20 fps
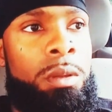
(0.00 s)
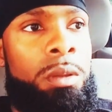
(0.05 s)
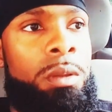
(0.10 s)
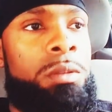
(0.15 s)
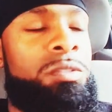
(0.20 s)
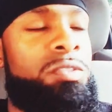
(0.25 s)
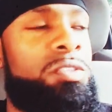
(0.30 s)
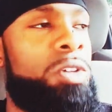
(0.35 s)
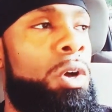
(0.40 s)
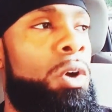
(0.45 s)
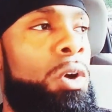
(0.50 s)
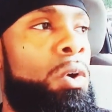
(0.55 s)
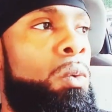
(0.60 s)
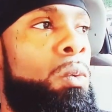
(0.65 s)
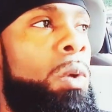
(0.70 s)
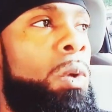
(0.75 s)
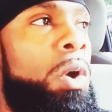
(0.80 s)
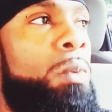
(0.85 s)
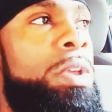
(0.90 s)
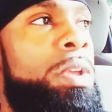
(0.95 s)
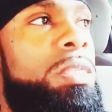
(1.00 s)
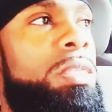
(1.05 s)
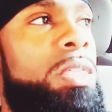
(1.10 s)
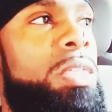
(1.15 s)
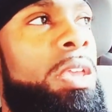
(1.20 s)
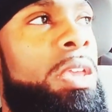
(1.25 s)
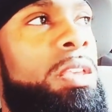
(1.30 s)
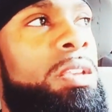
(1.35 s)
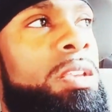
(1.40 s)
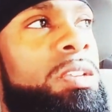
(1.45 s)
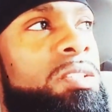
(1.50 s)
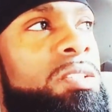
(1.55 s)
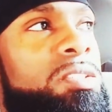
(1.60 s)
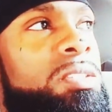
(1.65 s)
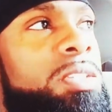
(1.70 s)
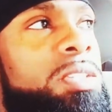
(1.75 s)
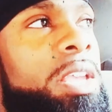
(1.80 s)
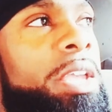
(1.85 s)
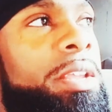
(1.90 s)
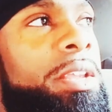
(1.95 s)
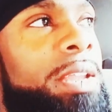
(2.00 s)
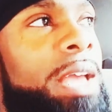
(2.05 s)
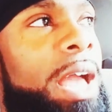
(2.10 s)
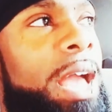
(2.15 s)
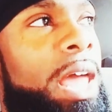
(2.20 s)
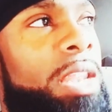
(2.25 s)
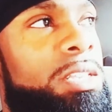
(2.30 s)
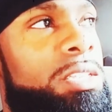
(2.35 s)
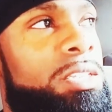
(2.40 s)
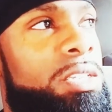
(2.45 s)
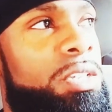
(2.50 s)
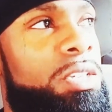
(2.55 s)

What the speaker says: So what we think is technology